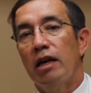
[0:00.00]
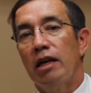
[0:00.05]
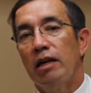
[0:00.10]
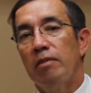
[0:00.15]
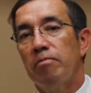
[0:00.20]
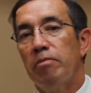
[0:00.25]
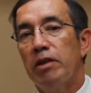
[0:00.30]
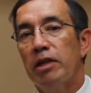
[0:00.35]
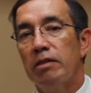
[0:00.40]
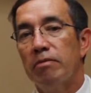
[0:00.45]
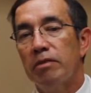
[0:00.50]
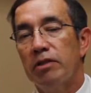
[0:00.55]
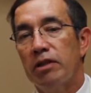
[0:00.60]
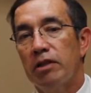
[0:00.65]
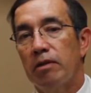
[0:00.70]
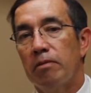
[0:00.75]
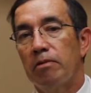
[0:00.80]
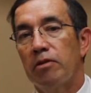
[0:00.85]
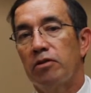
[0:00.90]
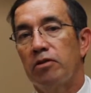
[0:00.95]
Impingement
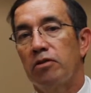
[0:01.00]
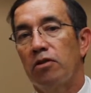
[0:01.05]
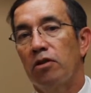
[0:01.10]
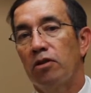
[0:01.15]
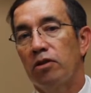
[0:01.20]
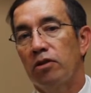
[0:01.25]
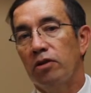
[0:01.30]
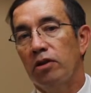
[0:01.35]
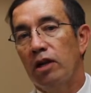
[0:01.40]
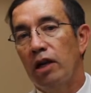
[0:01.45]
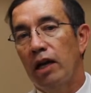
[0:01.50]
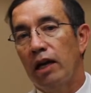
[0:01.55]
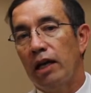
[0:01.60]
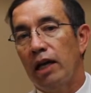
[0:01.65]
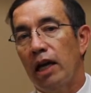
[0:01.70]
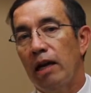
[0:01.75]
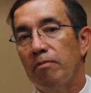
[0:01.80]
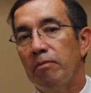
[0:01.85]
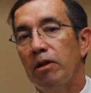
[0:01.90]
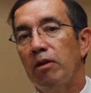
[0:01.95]
syndrome of the shoulder
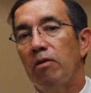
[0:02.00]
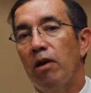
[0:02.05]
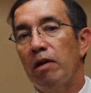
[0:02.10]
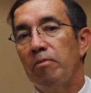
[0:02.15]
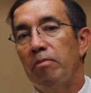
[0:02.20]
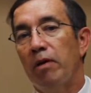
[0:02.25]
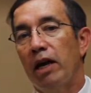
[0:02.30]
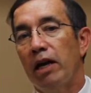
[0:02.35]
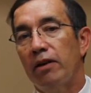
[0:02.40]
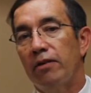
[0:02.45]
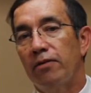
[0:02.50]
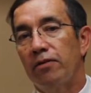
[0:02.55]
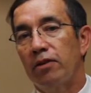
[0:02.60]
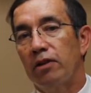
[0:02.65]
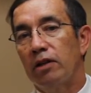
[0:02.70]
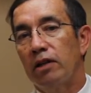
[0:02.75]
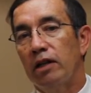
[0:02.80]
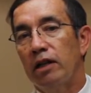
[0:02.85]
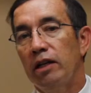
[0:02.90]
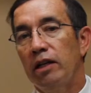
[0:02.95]
can be quite
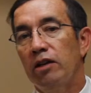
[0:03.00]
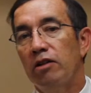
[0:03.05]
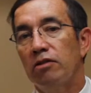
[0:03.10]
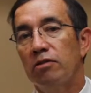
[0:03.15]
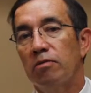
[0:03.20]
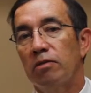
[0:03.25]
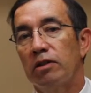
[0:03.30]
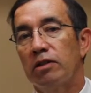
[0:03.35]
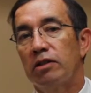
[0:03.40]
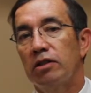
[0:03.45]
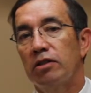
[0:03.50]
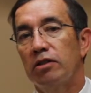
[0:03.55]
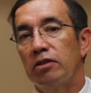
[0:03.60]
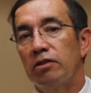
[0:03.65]
painful, and here's what to